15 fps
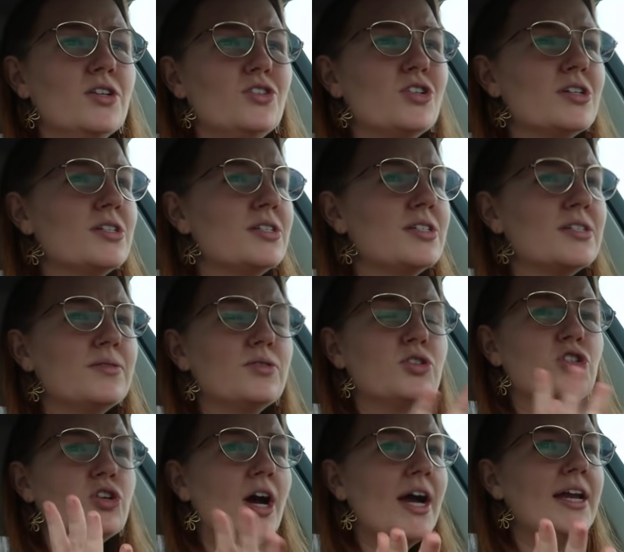just
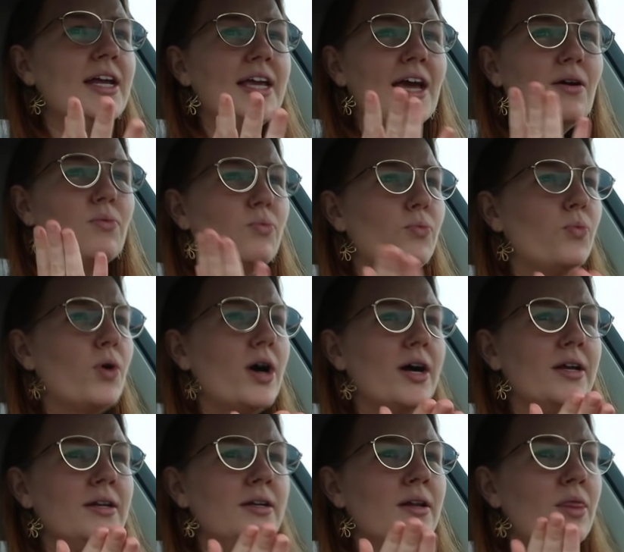try to get
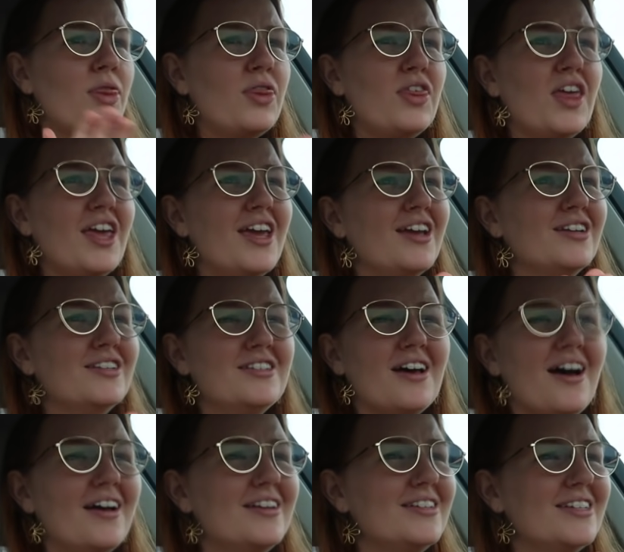one thing
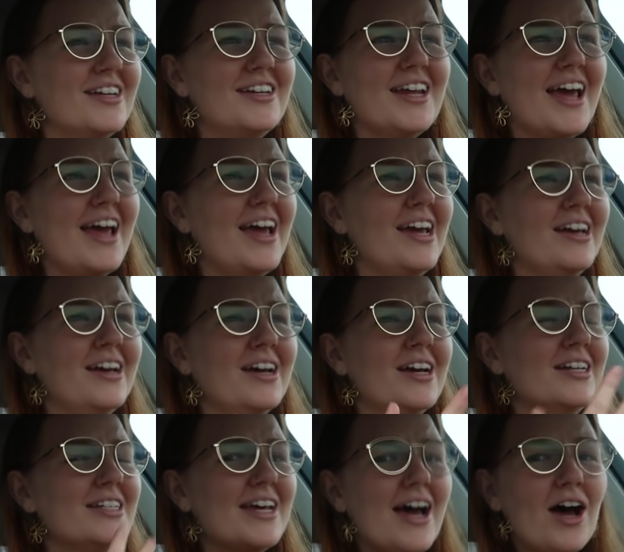done today
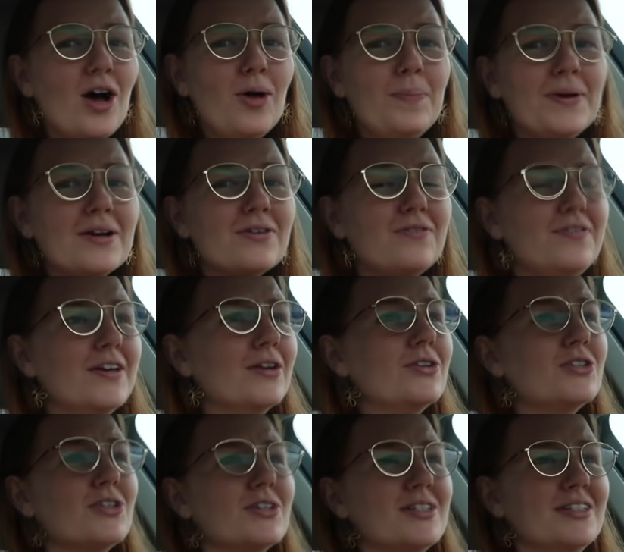to help your
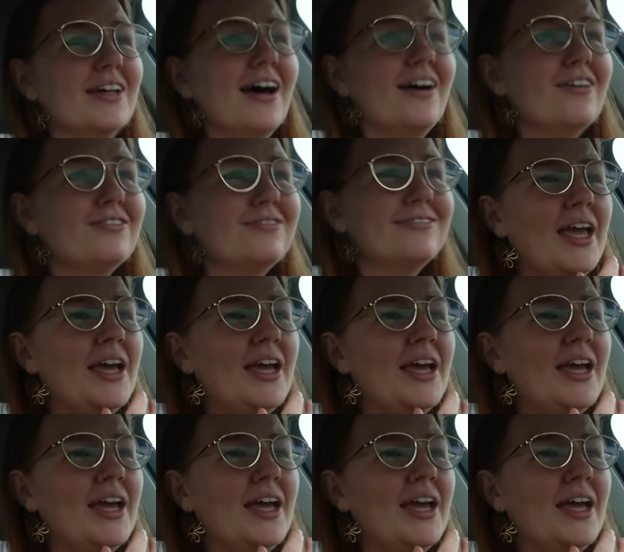future self.